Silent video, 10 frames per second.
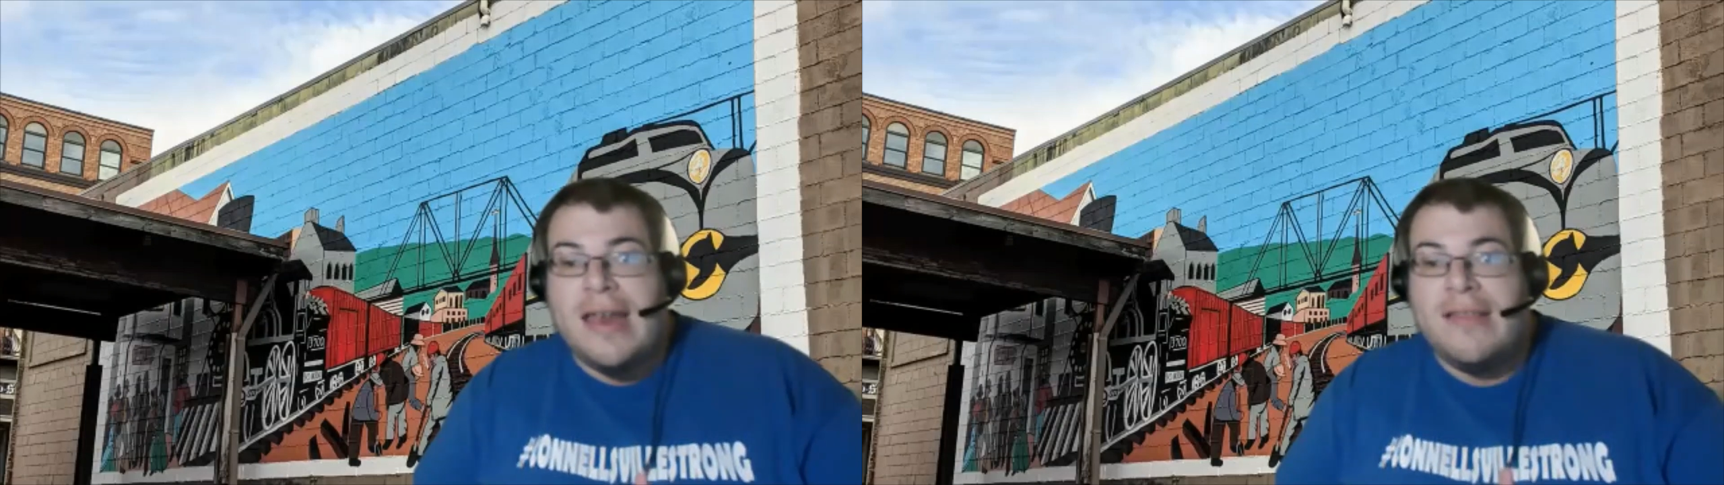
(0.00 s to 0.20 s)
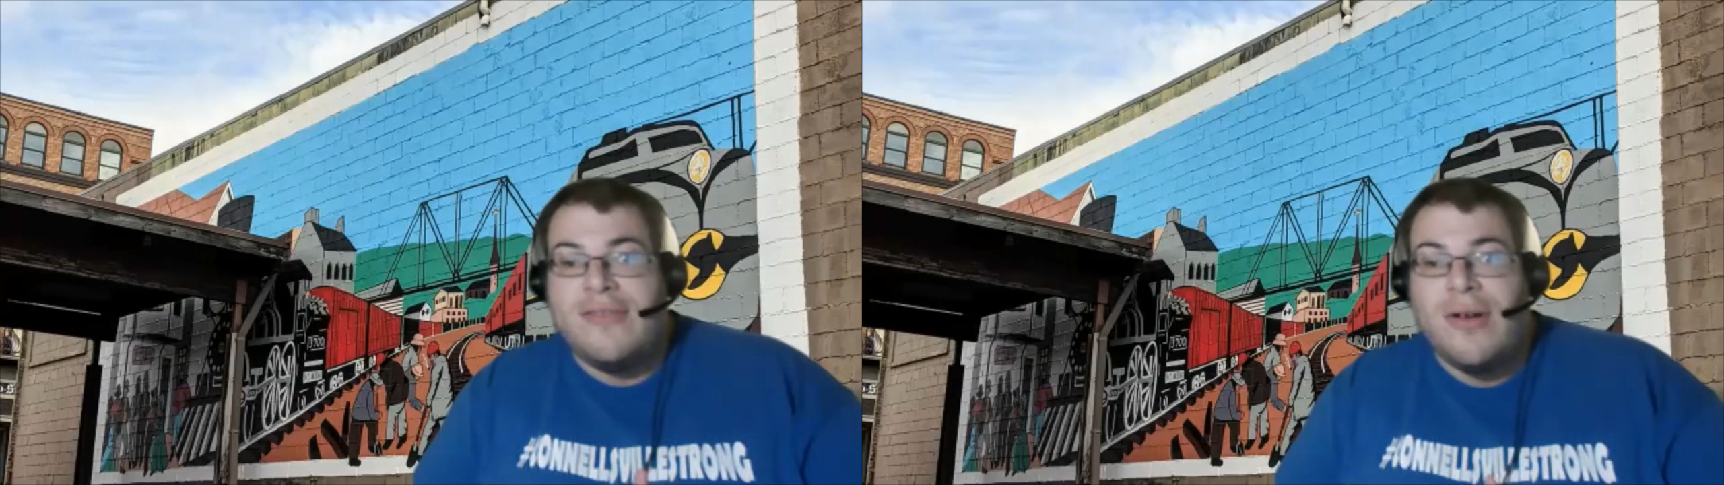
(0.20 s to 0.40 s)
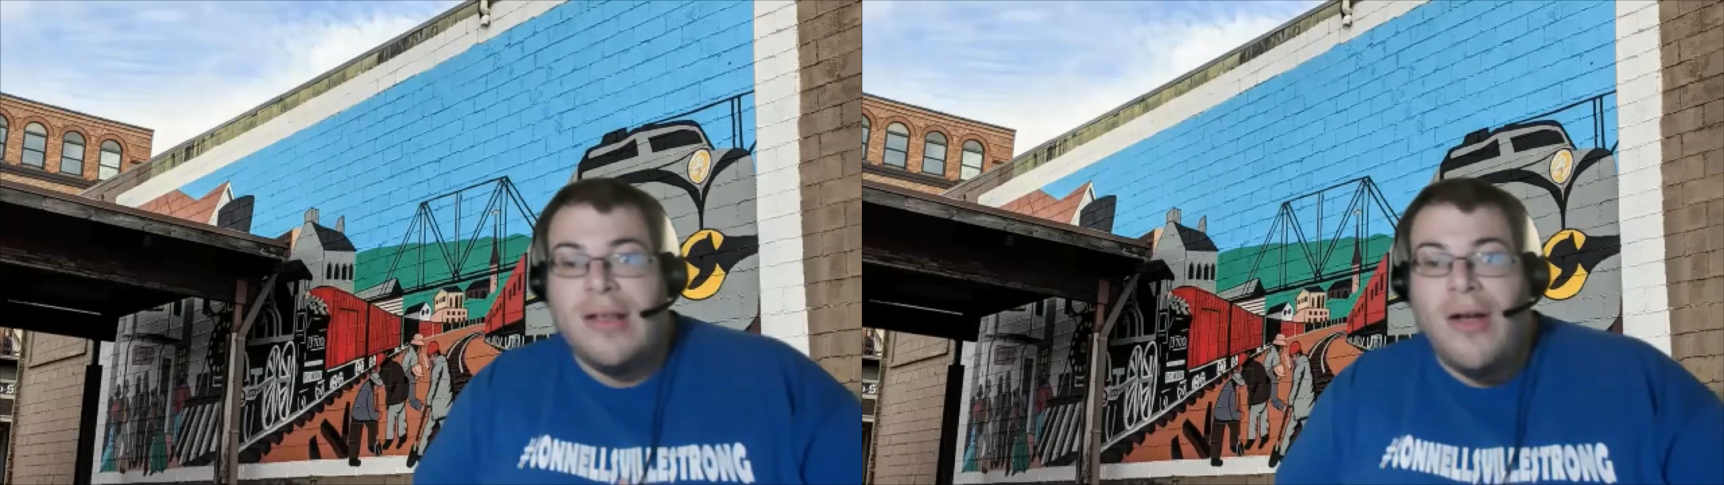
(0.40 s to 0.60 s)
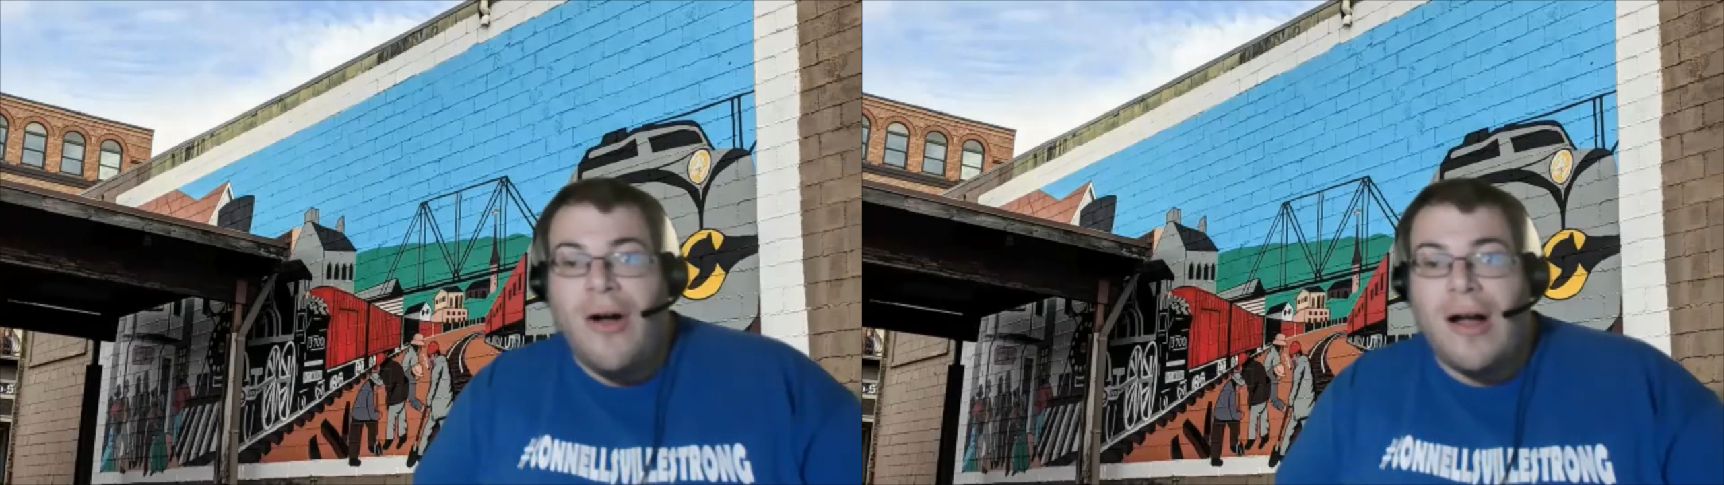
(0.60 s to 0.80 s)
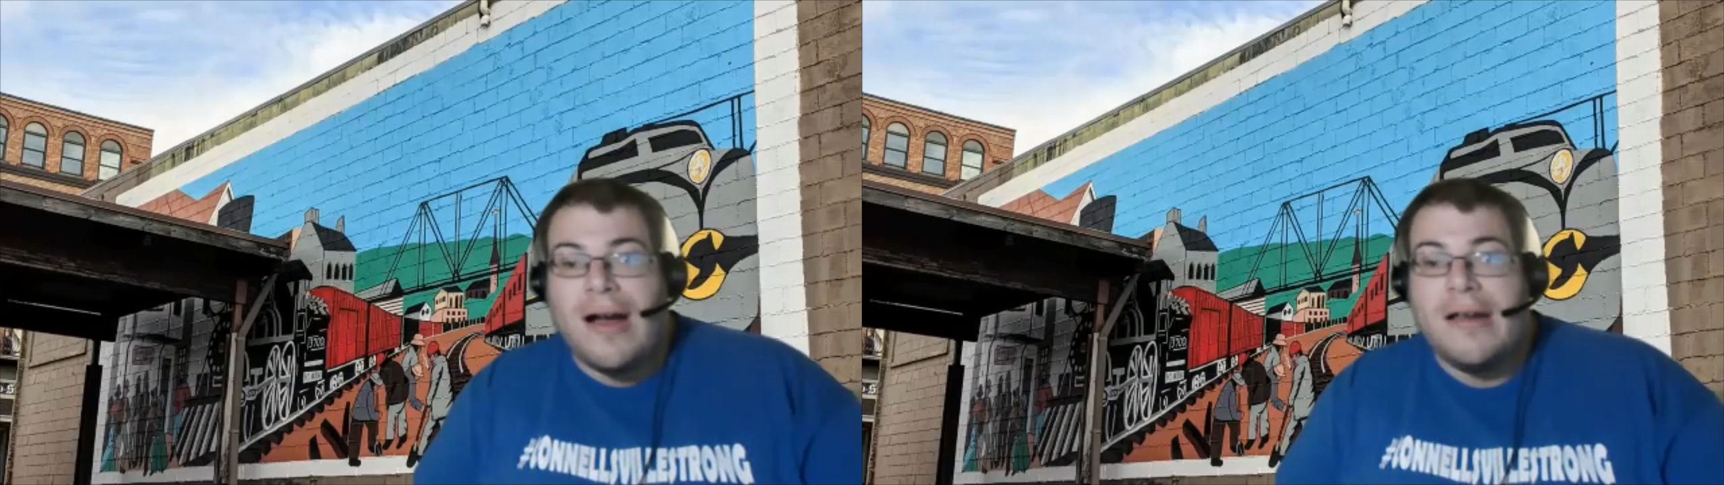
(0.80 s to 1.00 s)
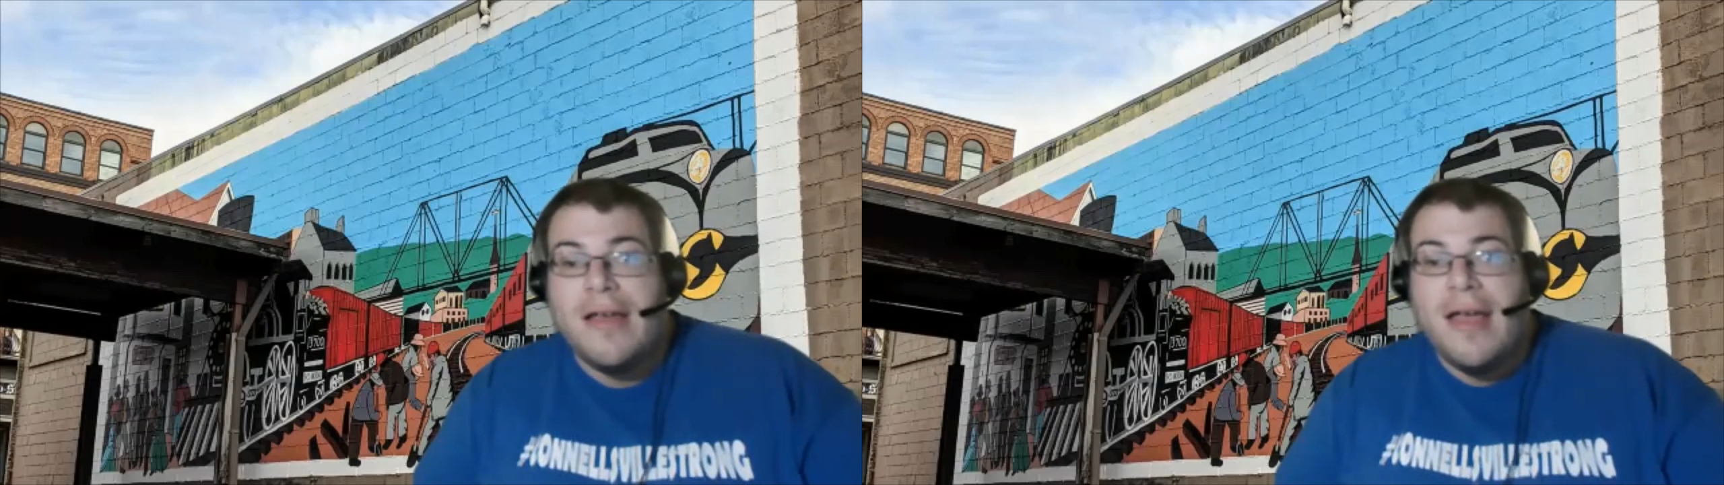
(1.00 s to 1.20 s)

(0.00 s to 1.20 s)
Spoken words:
it's really hard.